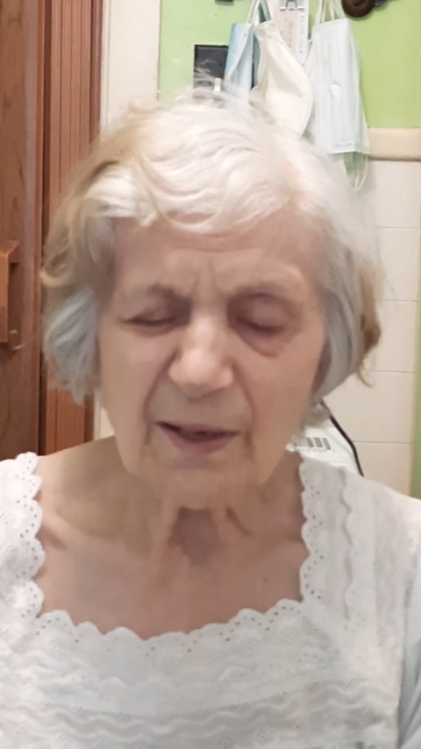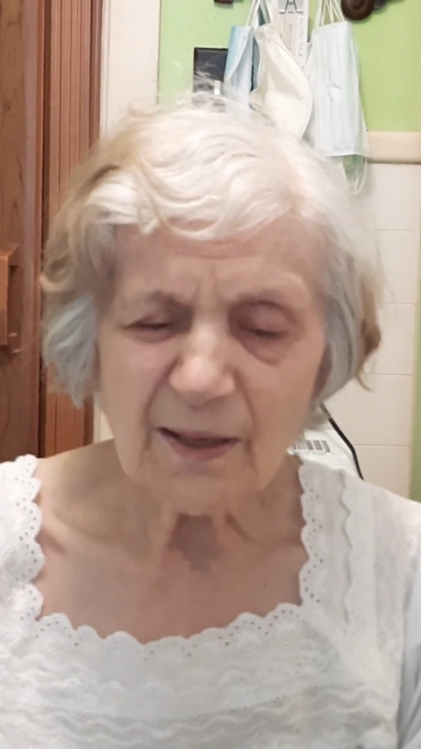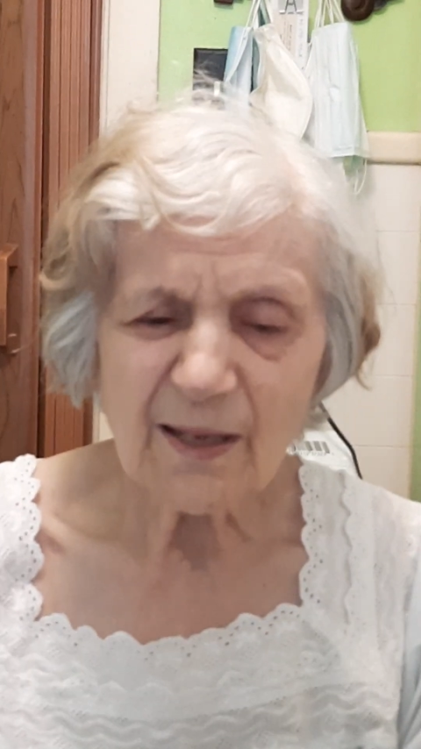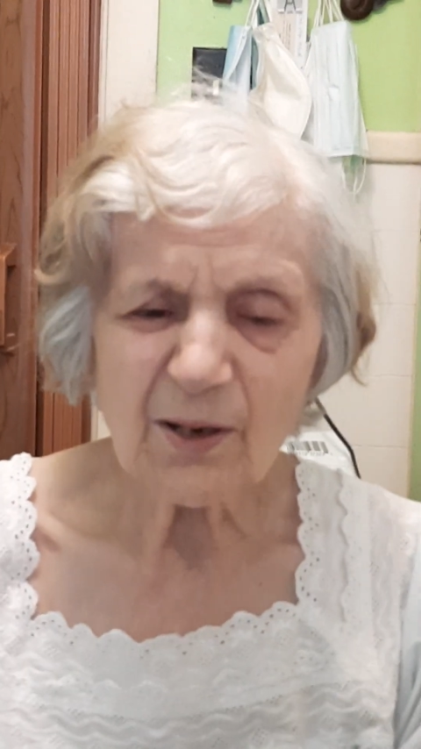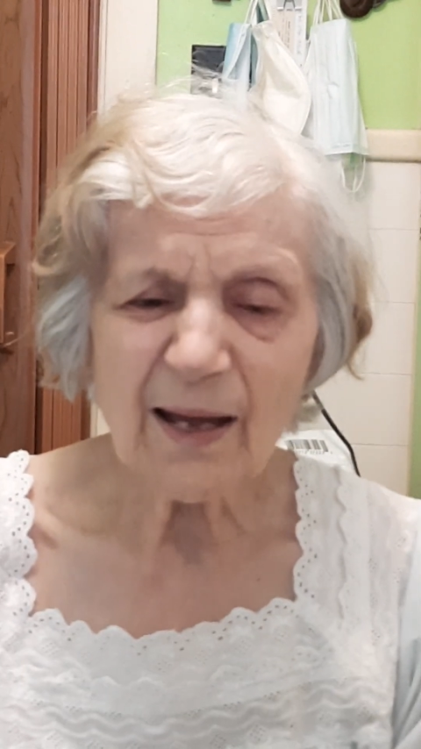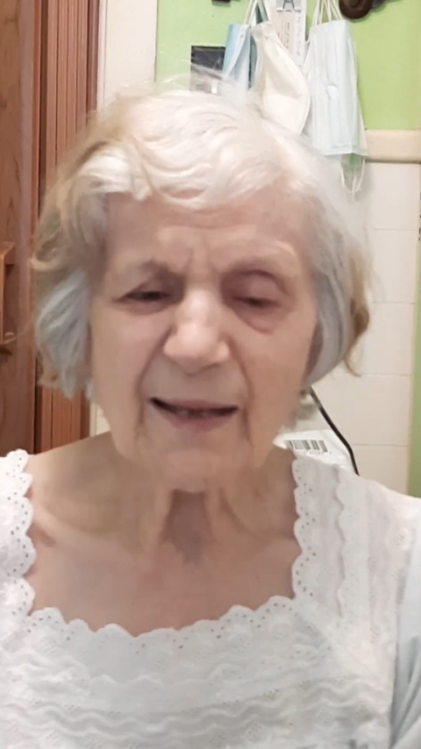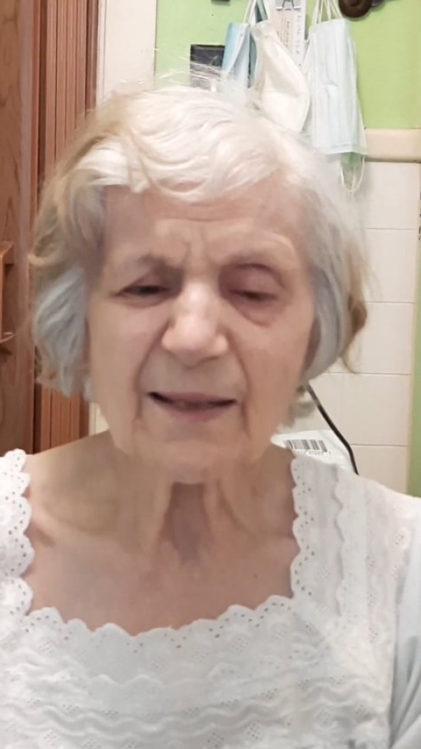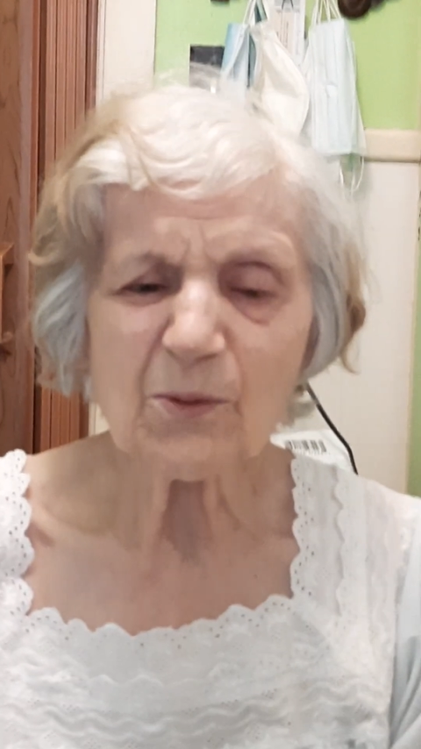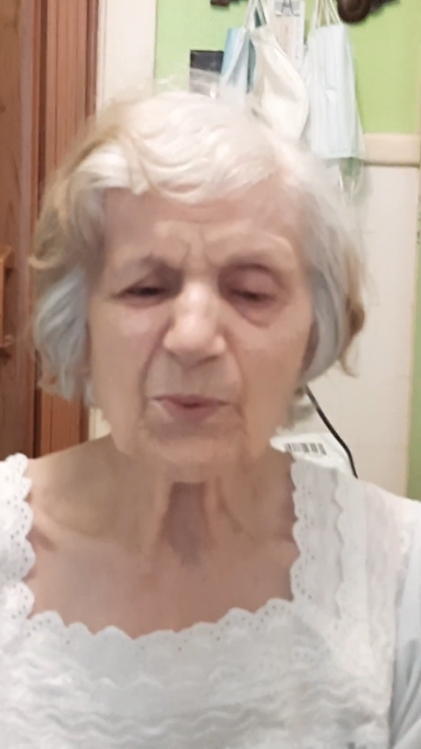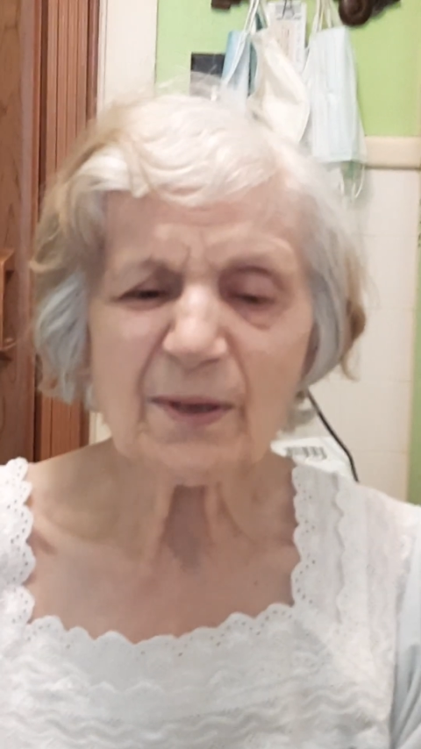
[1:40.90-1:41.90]
They had
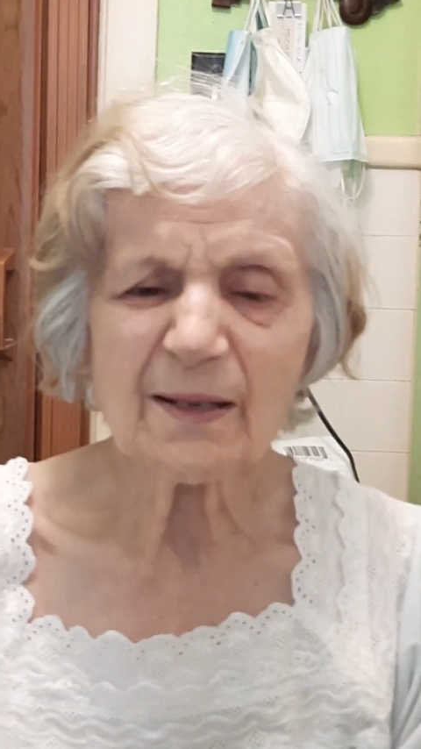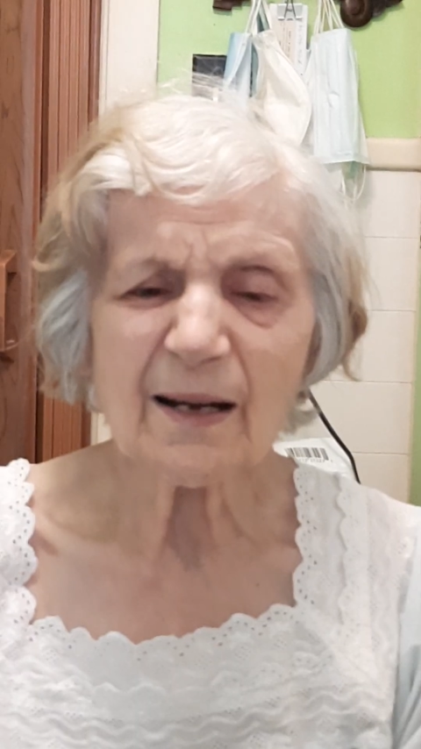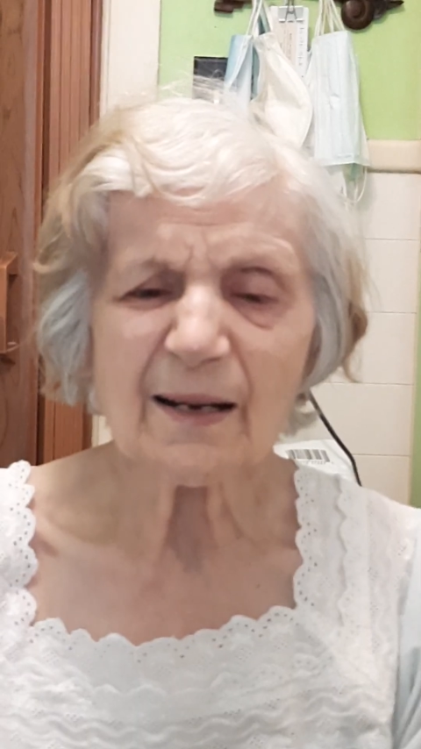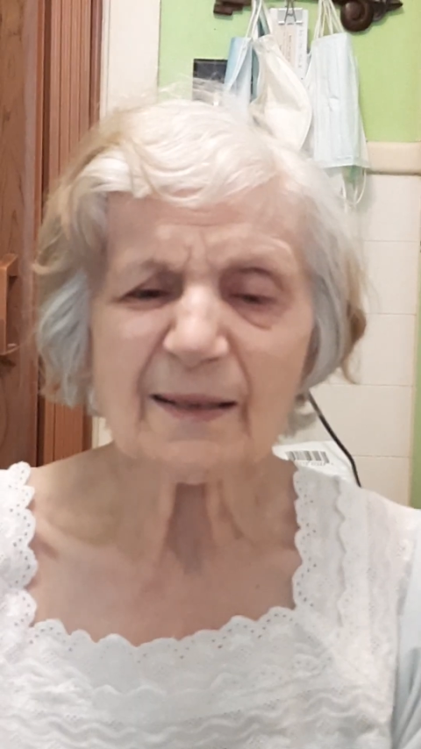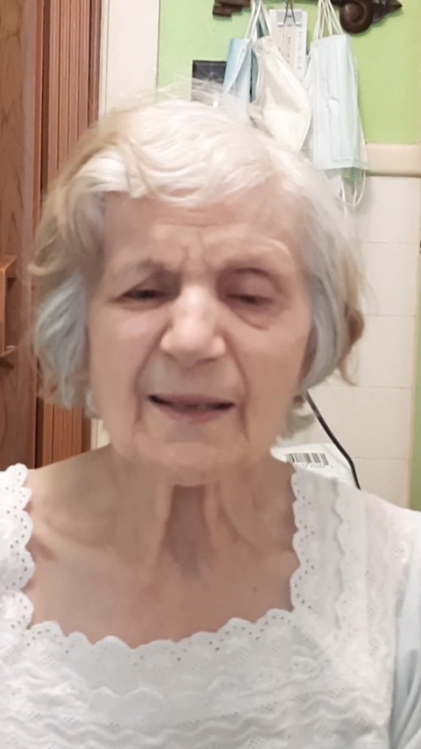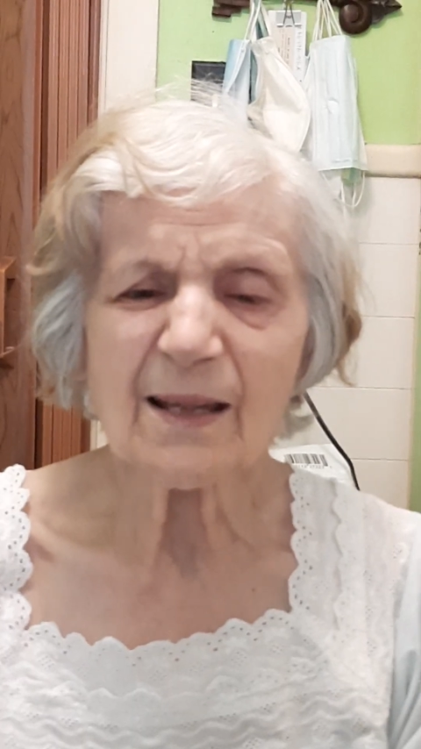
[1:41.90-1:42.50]
a weed garden.